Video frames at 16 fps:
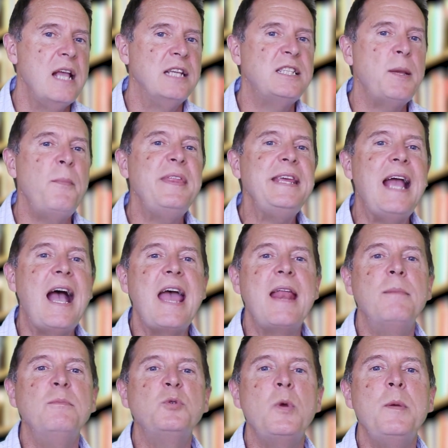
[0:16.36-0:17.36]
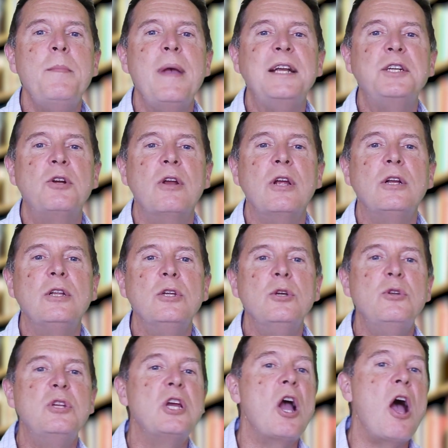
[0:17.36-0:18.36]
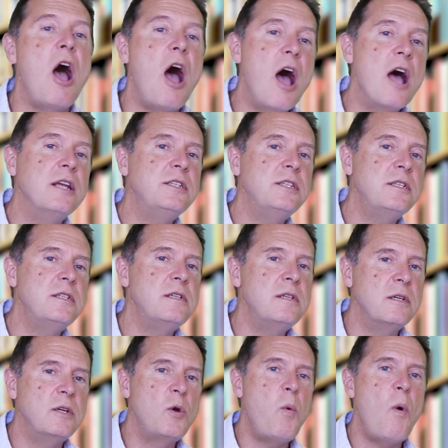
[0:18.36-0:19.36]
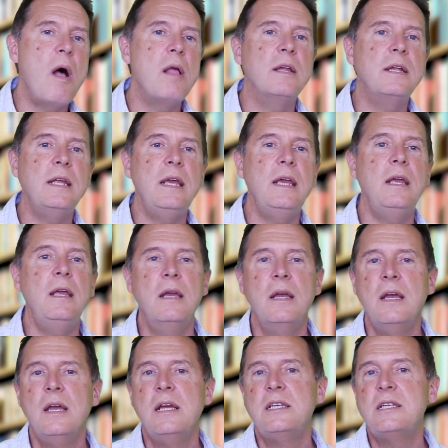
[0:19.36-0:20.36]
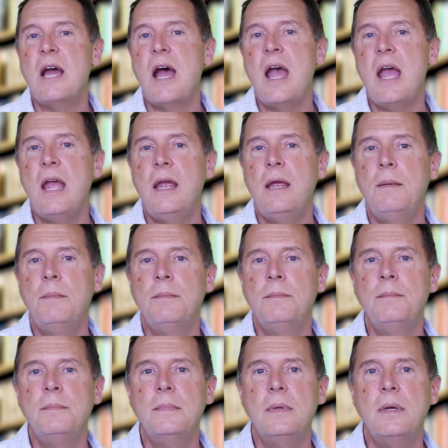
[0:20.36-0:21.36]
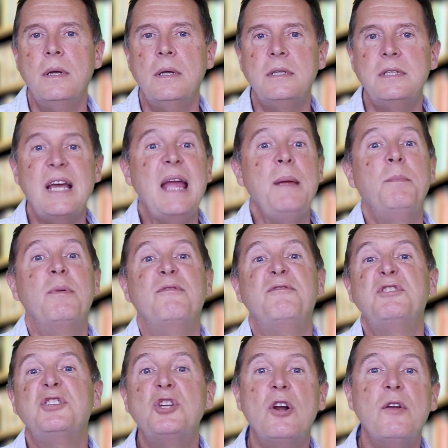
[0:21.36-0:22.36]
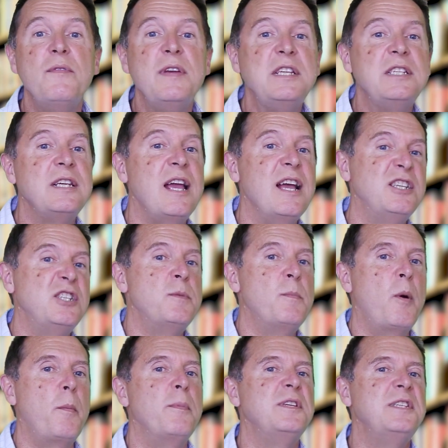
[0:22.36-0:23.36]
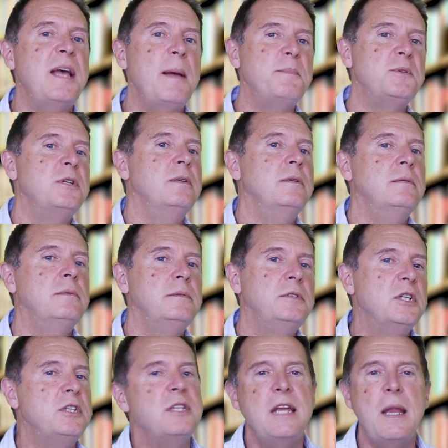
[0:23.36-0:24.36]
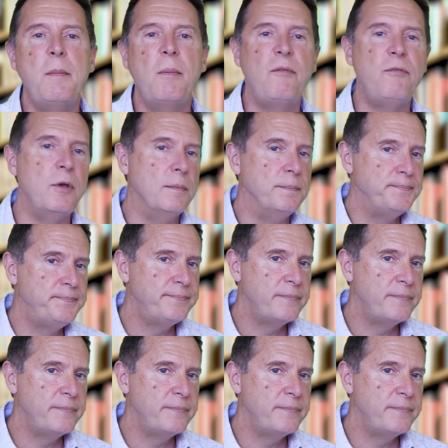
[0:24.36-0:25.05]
Some of the items we measure include cost, quality, time, type of service, customer perception, just to name a few.